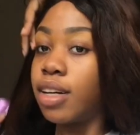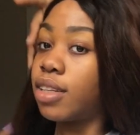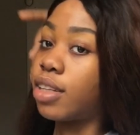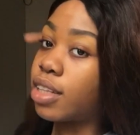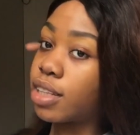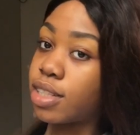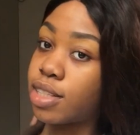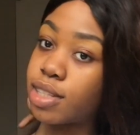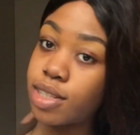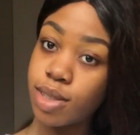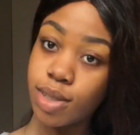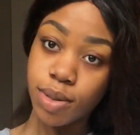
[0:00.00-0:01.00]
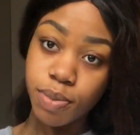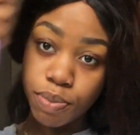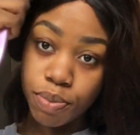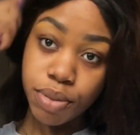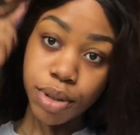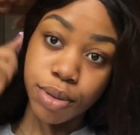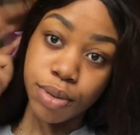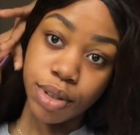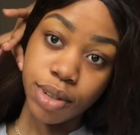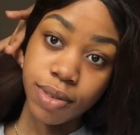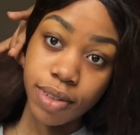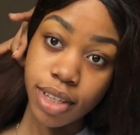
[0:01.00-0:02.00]
I think this is
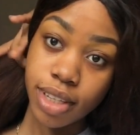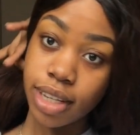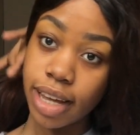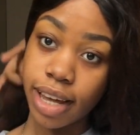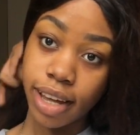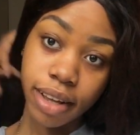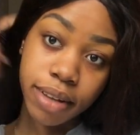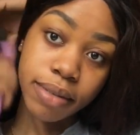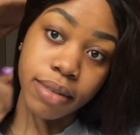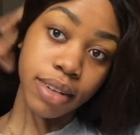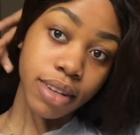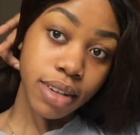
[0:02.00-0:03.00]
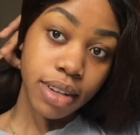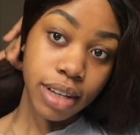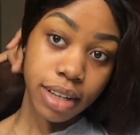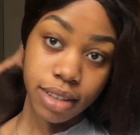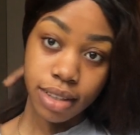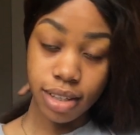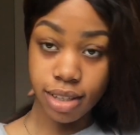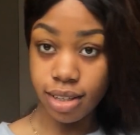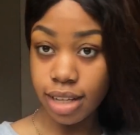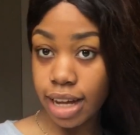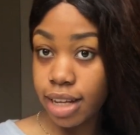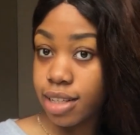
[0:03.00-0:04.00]
Peruvian hair. This is
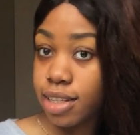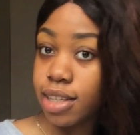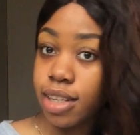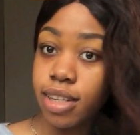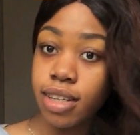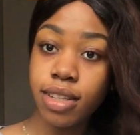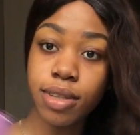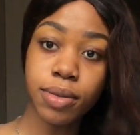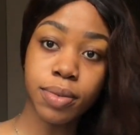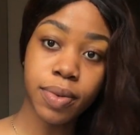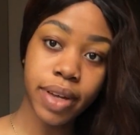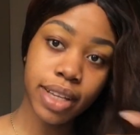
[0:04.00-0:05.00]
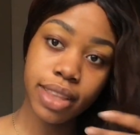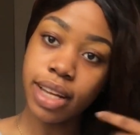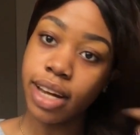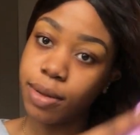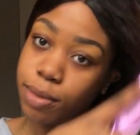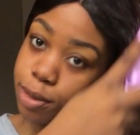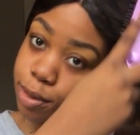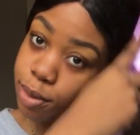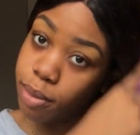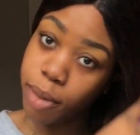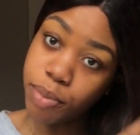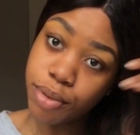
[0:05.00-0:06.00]
actually the wig that I wore for
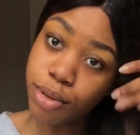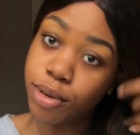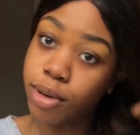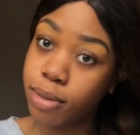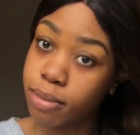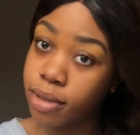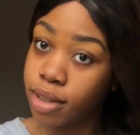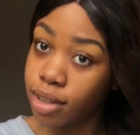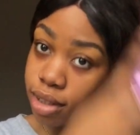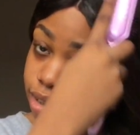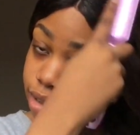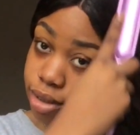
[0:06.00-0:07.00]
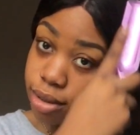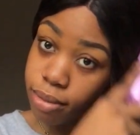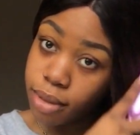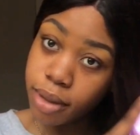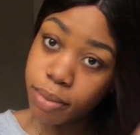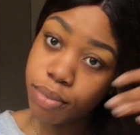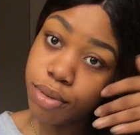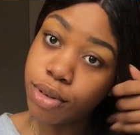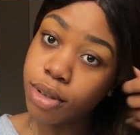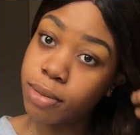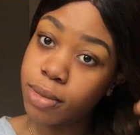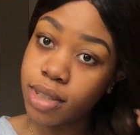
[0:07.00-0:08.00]
my prom. My
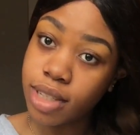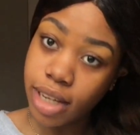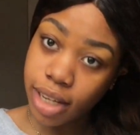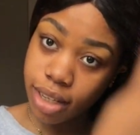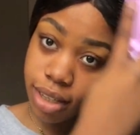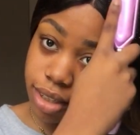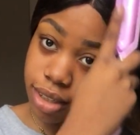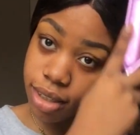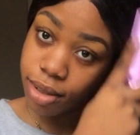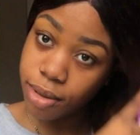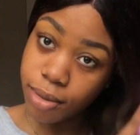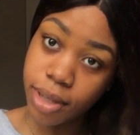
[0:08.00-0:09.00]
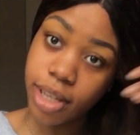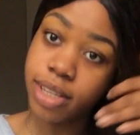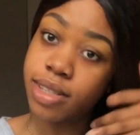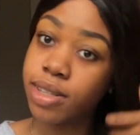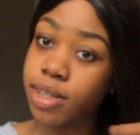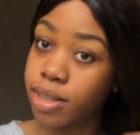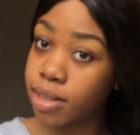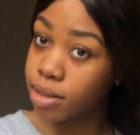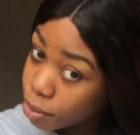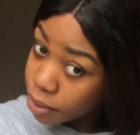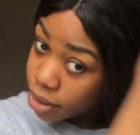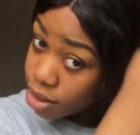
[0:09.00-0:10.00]
prom was like 3 years ago.
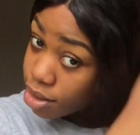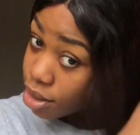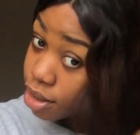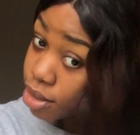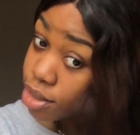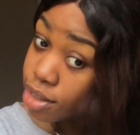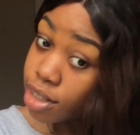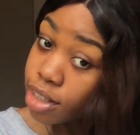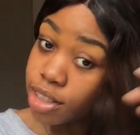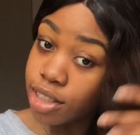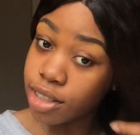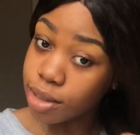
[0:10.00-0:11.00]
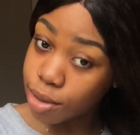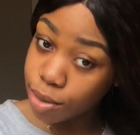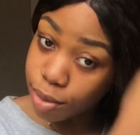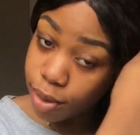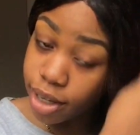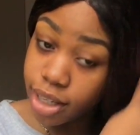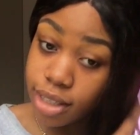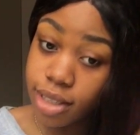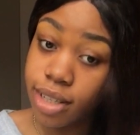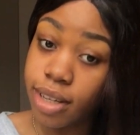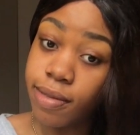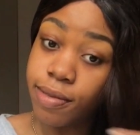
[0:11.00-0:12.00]
Wigs are such a
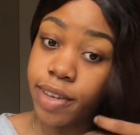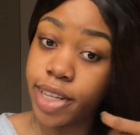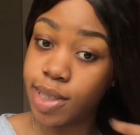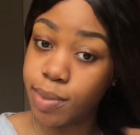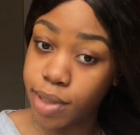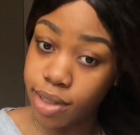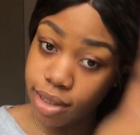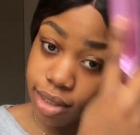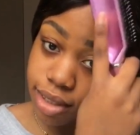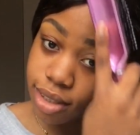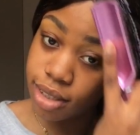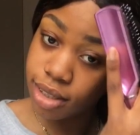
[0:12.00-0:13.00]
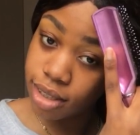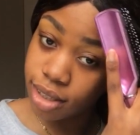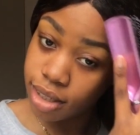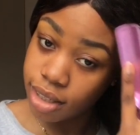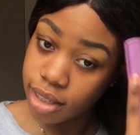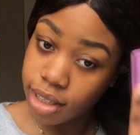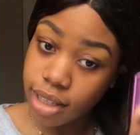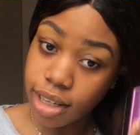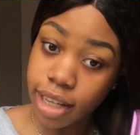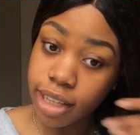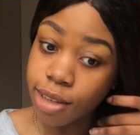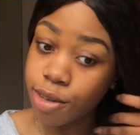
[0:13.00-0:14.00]
great investment.
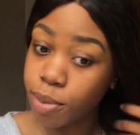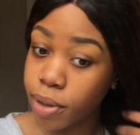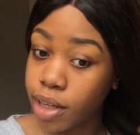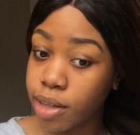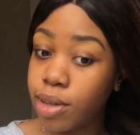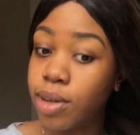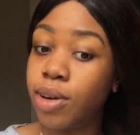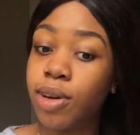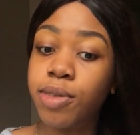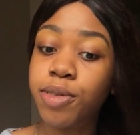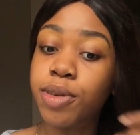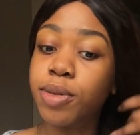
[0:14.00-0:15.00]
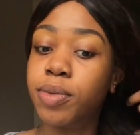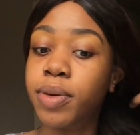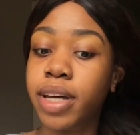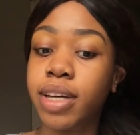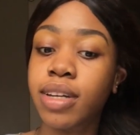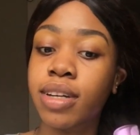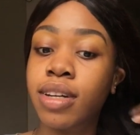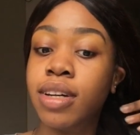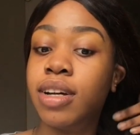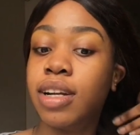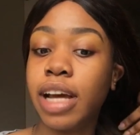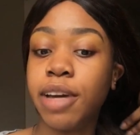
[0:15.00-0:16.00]
Like if you're paying a lot for a wig,
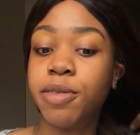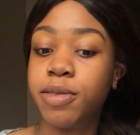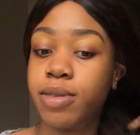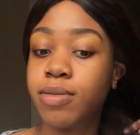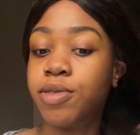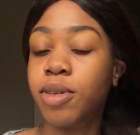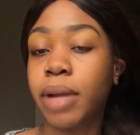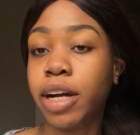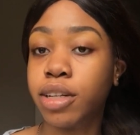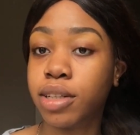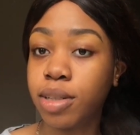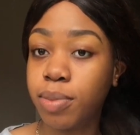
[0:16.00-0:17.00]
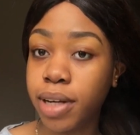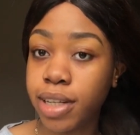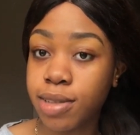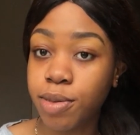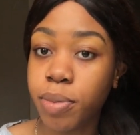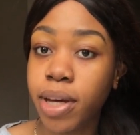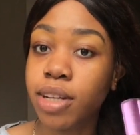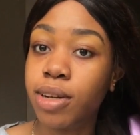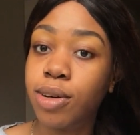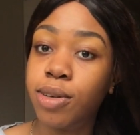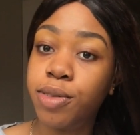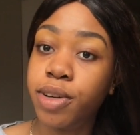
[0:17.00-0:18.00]
like if it's from like a good place, if you're paying a
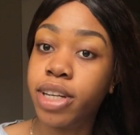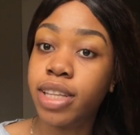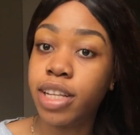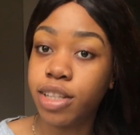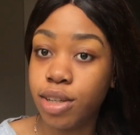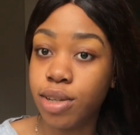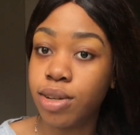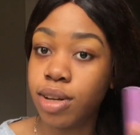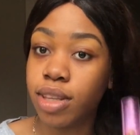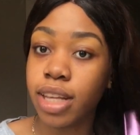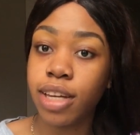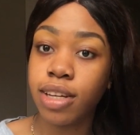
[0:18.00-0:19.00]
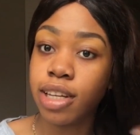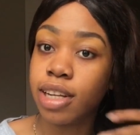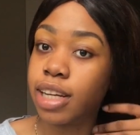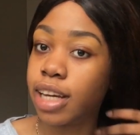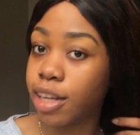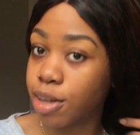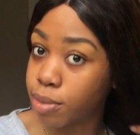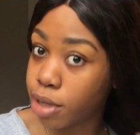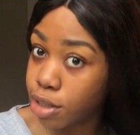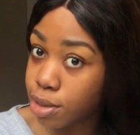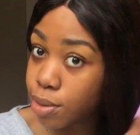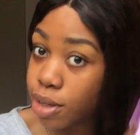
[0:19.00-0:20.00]
lot for it, then you know that you're gonna get your
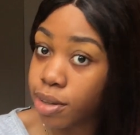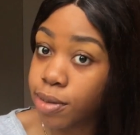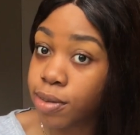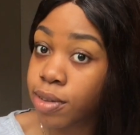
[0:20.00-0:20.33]
money's worth.